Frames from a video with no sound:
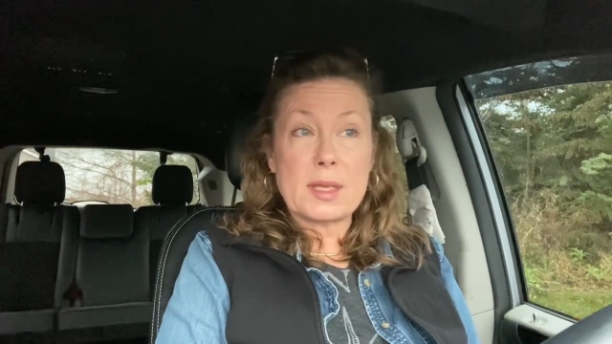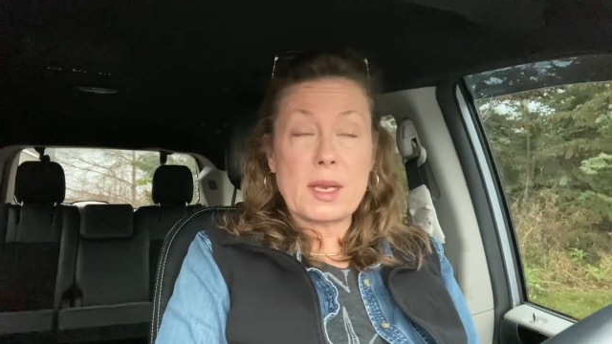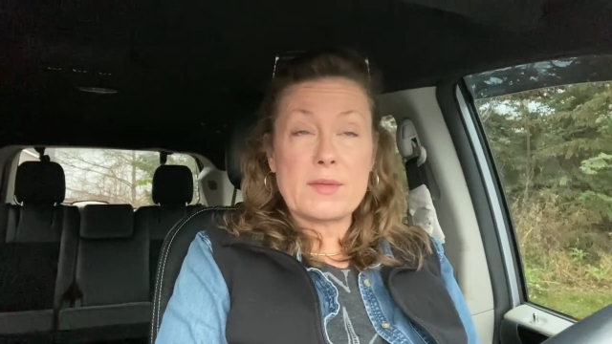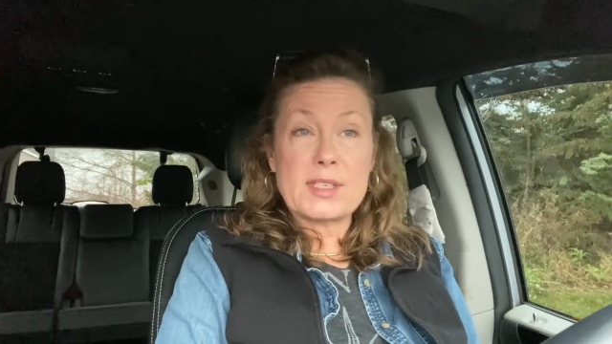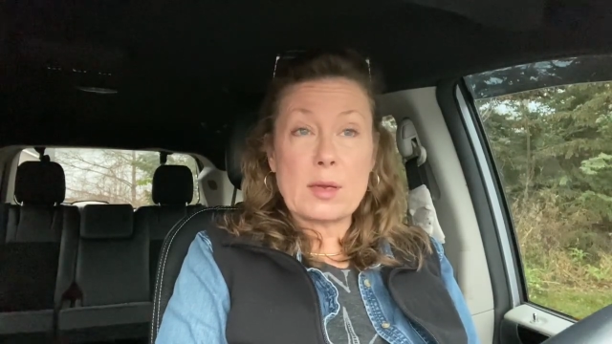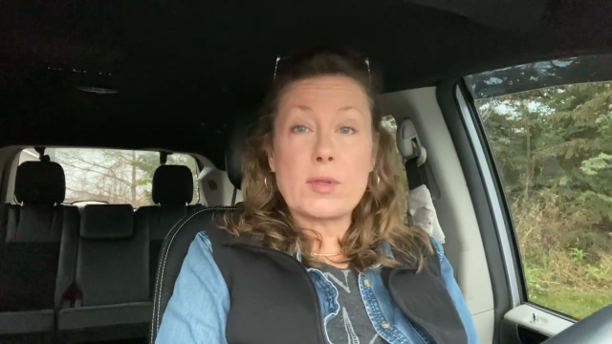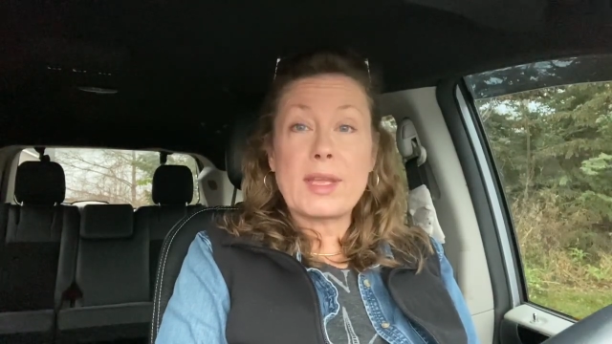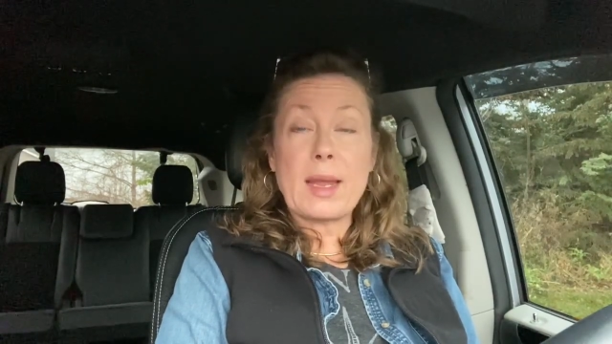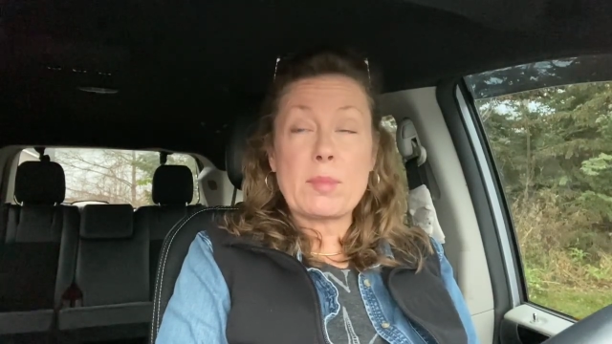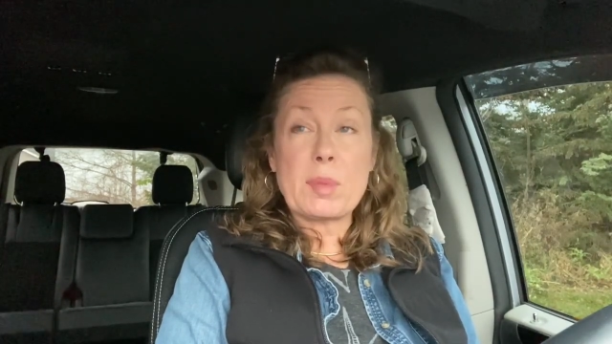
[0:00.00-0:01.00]
that I've stealth
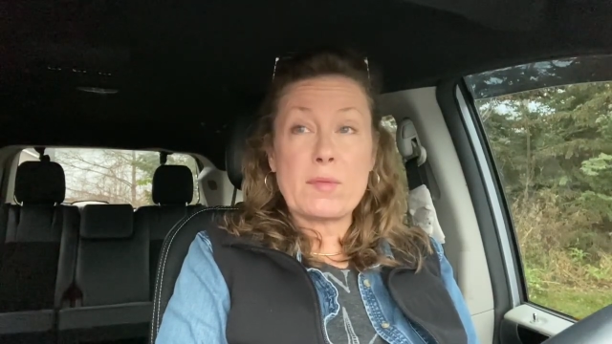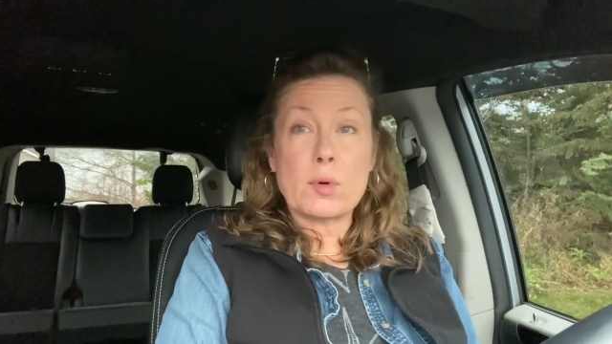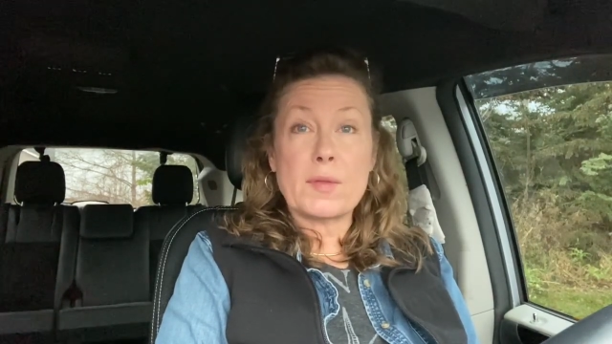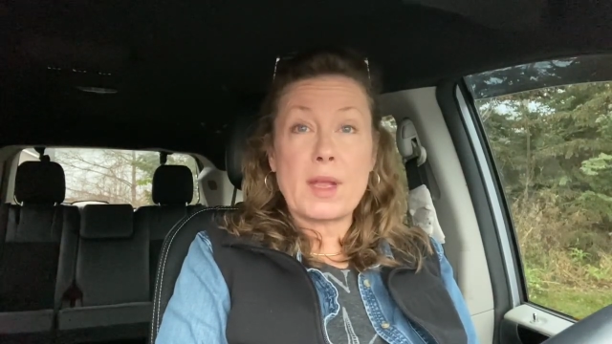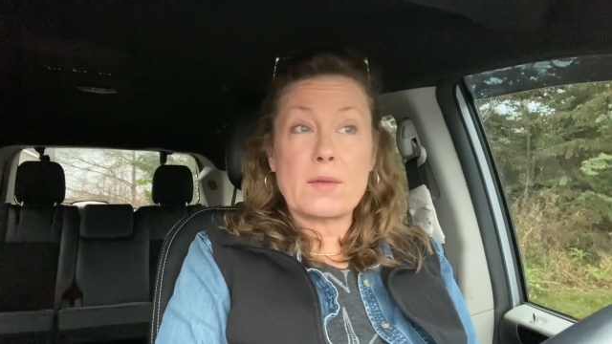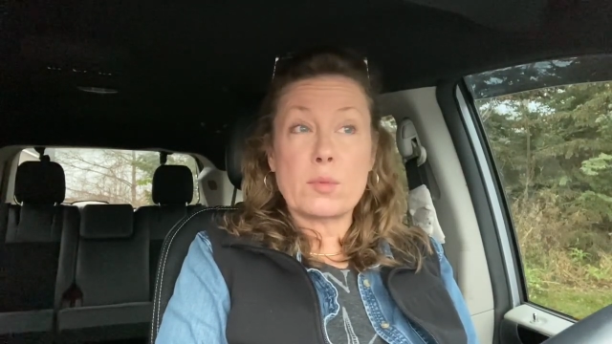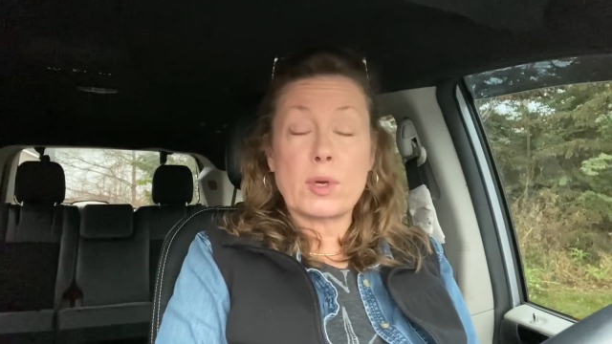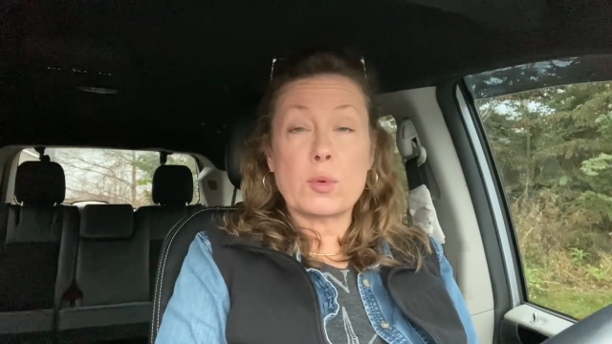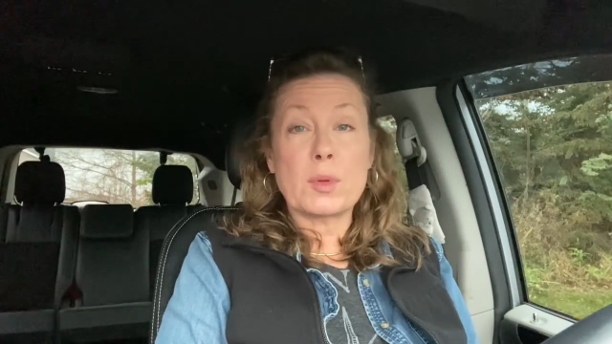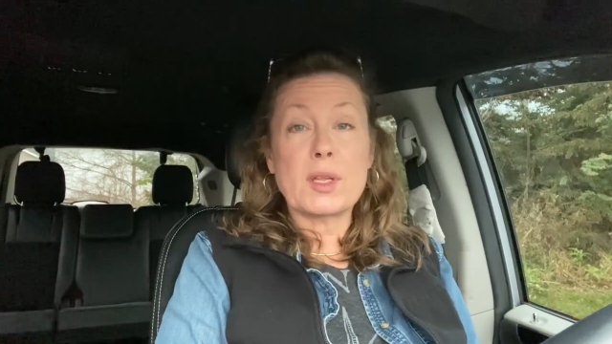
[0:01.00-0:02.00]
camped before and that have
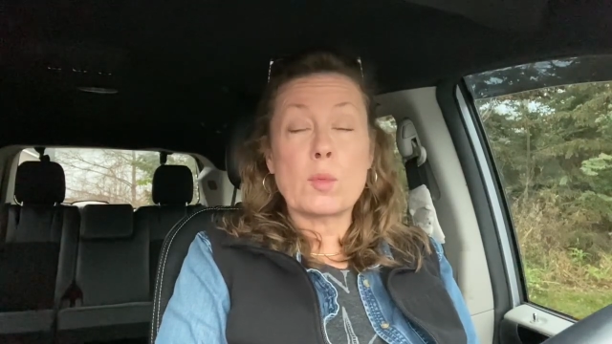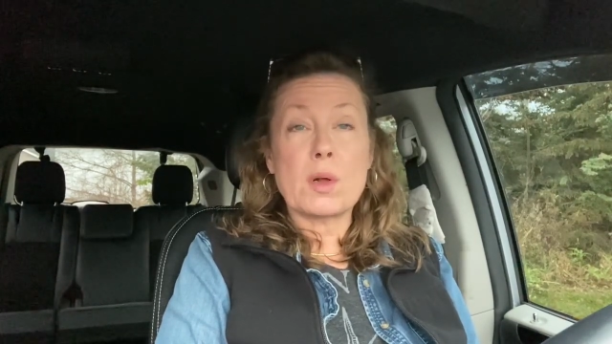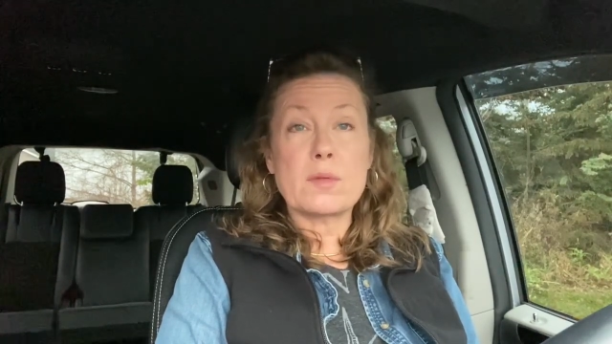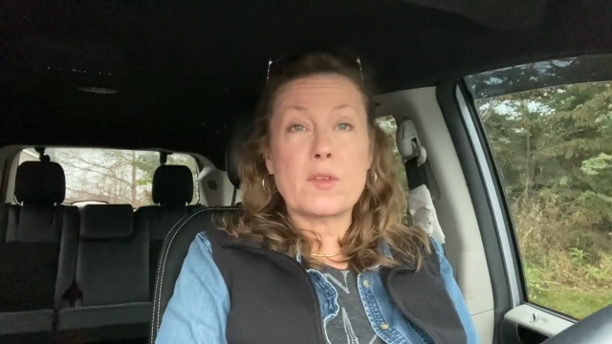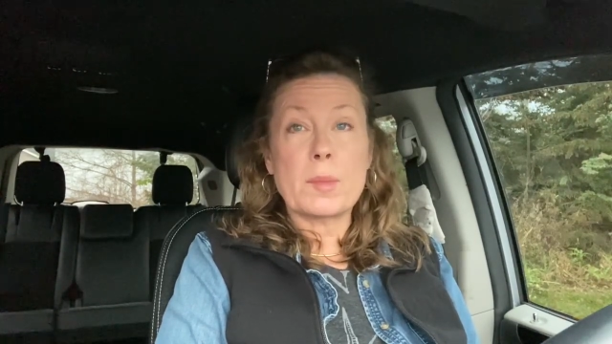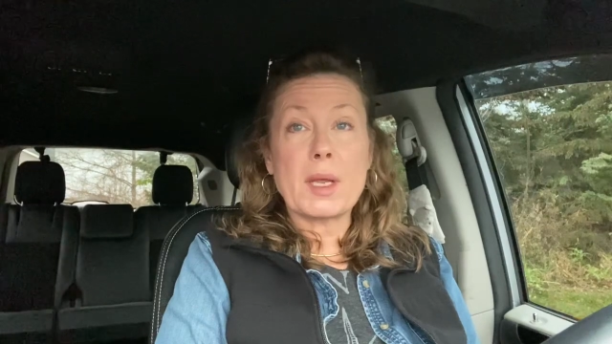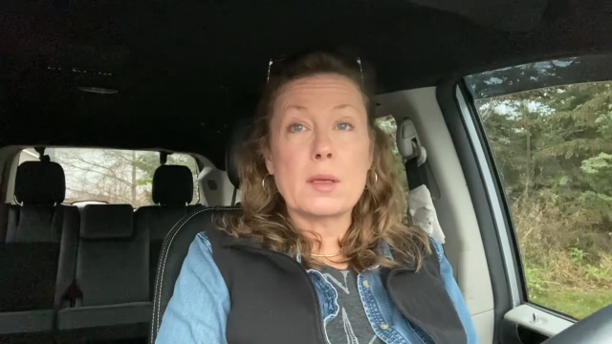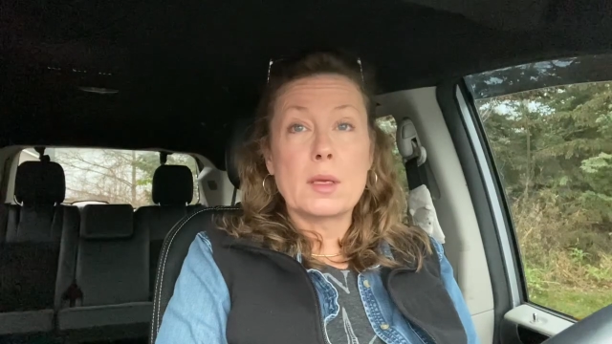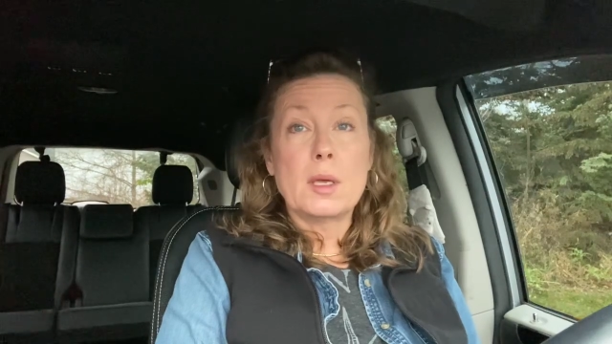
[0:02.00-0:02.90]
worked really well for me.